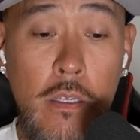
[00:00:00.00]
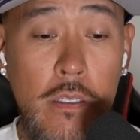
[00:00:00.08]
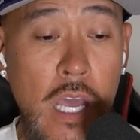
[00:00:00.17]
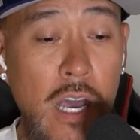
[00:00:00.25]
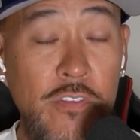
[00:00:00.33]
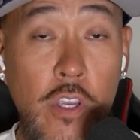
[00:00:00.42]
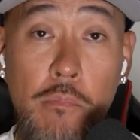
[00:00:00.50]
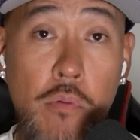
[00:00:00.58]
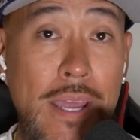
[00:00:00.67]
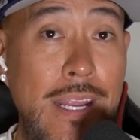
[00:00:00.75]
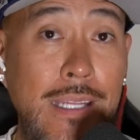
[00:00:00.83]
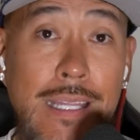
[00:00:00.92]
Now, if your
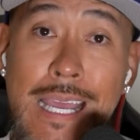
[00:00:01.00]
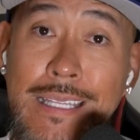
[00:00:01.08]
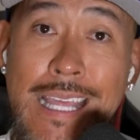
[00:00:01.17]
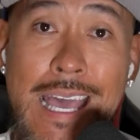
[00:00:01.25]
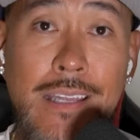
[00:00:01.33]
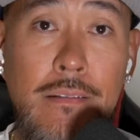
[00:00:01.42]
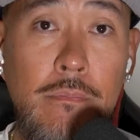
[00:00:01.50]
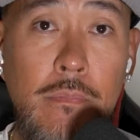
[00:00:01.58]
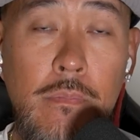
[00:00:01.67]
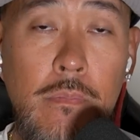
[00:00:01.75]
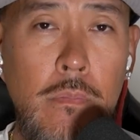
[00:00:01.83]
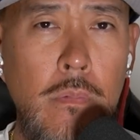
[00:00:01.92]
bread ain't like that,
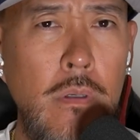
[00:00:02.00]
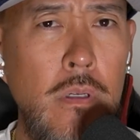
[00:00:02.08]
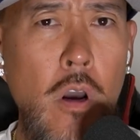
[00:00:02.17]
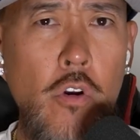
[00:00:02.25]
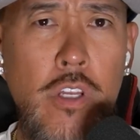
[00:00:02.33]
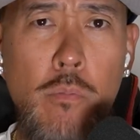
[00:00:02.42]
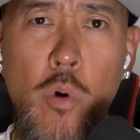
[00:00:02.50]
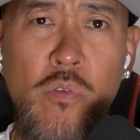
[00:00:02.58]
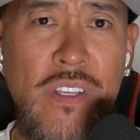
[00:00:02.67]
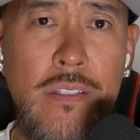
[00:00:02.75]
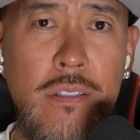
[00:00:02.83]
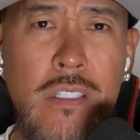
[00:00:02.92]
go to the
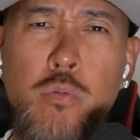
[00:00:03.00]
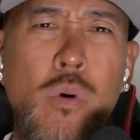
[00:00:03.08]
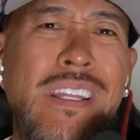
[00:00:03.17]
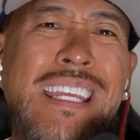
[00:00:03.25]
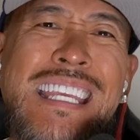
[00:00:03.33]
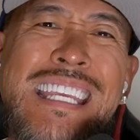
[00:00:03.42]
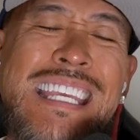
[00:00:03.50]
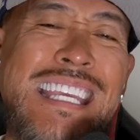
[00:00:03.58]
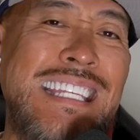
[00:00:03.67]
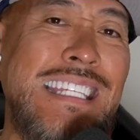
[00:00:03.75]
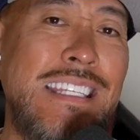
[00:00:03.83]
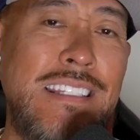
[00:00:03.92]
movies. It's one of the
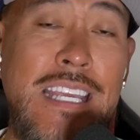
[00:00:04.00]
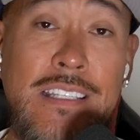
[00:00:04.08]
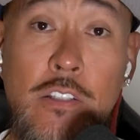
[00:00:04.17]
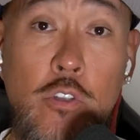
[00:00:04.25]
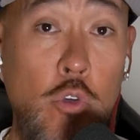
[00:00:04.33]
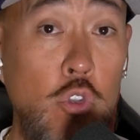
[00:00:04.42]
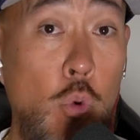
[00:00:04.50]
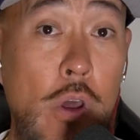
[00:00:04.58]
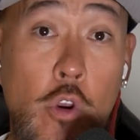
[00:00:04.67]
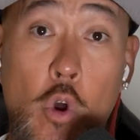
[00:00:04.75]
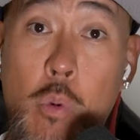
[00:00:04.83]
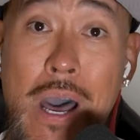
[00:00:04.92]
easiest things to do. You
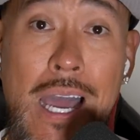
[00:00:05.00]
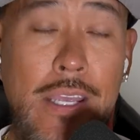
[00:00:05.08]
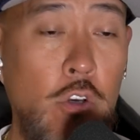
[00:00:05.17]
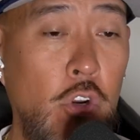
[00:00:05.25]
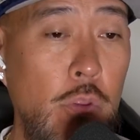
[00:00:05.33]
want to know why? You go